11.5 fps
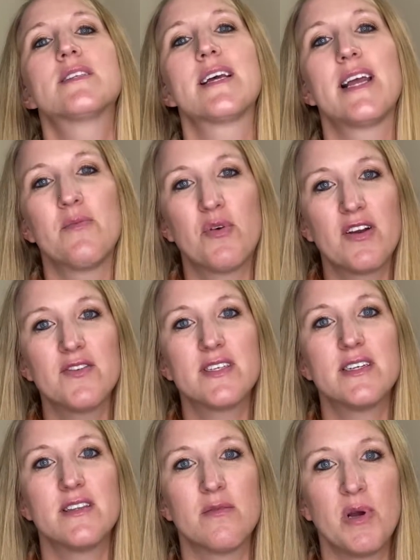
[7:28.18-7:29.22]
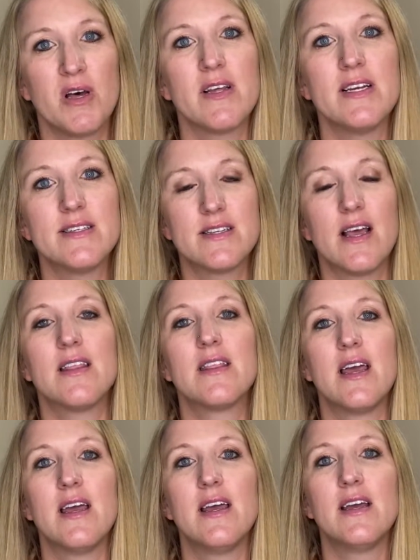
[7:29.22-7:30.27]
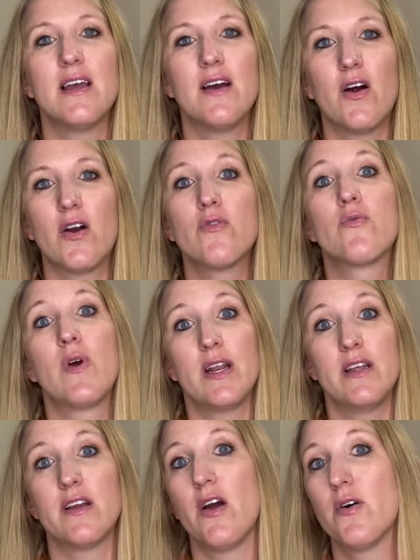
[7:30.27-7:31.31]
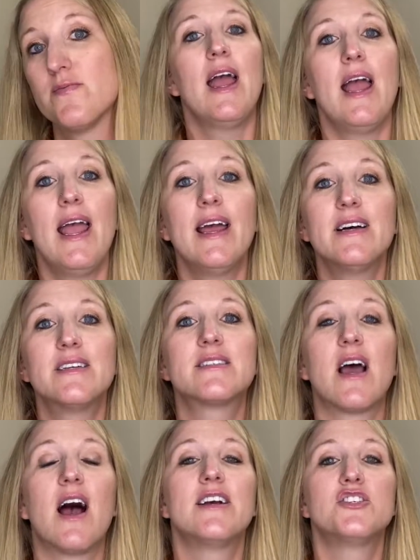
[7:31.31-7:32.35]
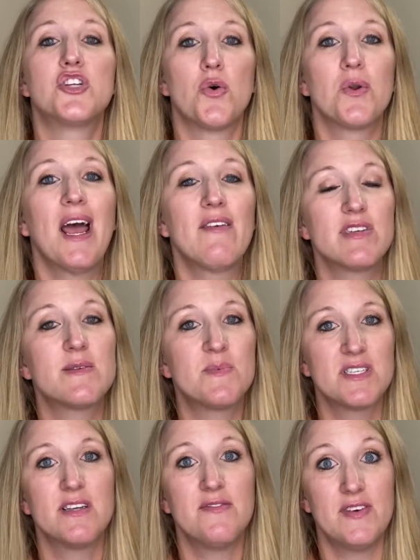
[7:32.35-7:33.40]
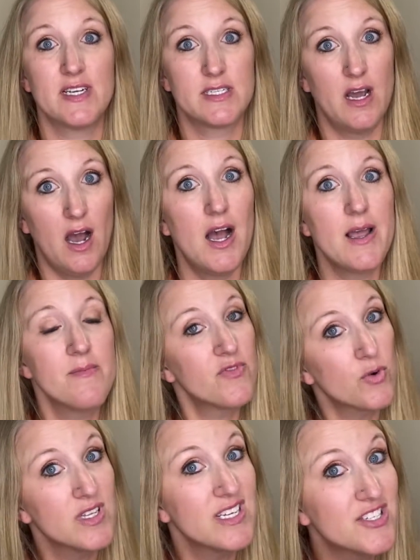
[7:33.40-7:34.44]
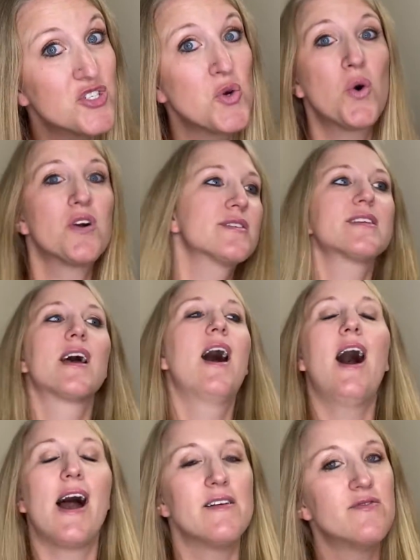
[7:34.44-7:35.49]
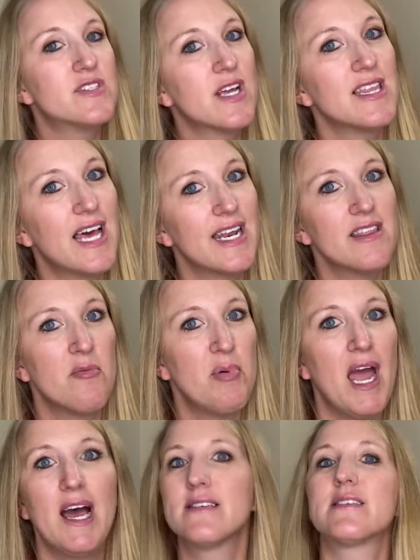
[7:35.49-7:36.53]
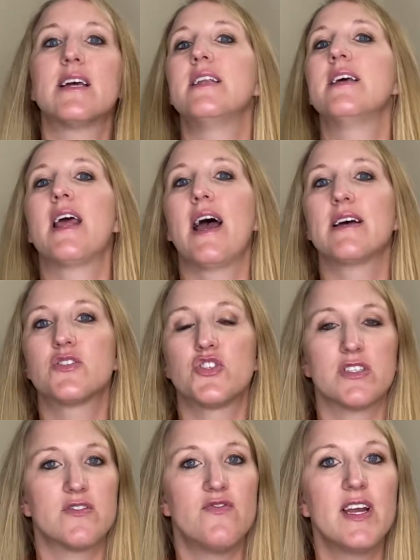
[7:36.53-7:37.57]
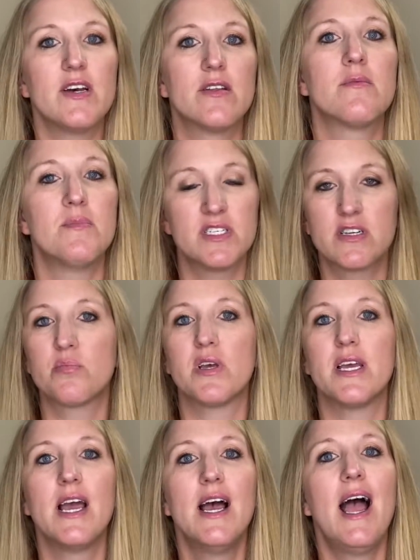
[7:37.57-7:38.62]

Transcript: they get breakfast in their bellies, they are ready to go. And I don't have a specific time for these chores. I've done that in the past and it has just failed miserably